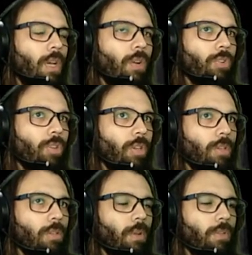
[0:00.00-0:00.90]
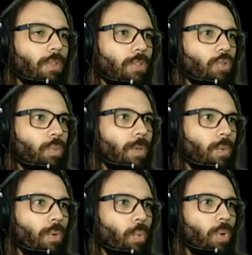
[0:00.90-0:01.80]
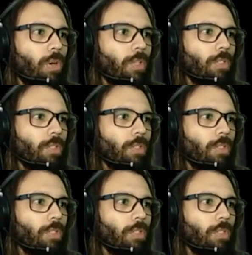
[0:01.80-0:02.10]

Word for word: Okay, I thought this would be a Onwards. reward.